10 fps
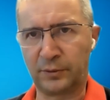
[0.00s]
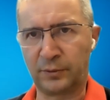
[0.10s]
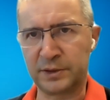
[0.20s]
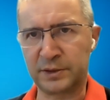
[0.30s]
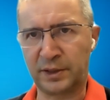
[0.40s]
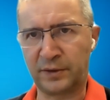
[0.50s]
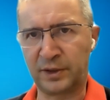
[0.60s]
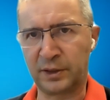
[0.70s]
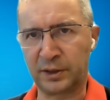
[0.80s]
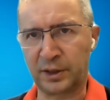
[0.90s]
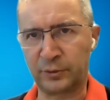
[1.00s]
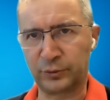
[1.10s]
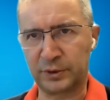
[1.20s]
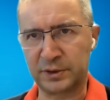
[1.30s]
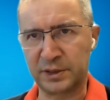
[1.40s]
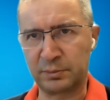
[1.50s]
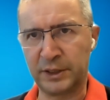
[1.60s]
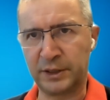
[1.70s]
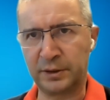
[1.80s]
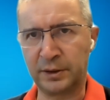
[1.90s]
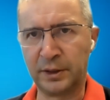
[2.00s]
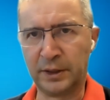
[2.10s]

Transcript: ones having an account with SeedBlink.